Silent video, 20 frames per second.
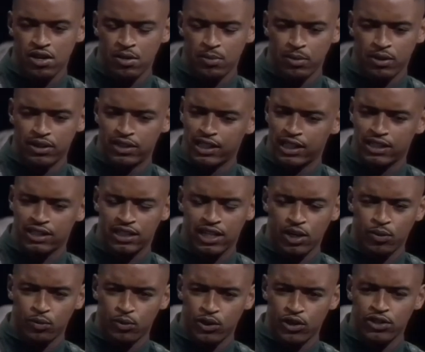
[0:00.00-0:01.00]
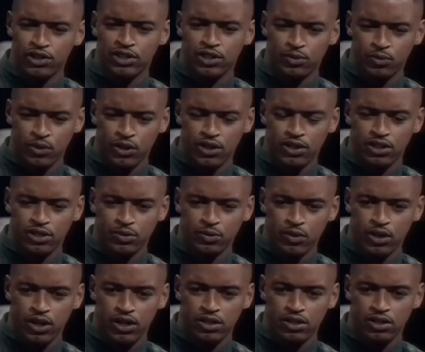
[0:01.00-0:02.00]
but things get worse and worse and
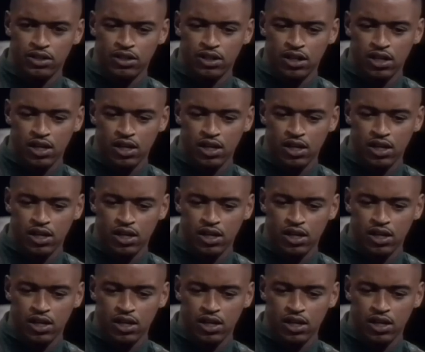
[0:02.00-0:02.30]
worse.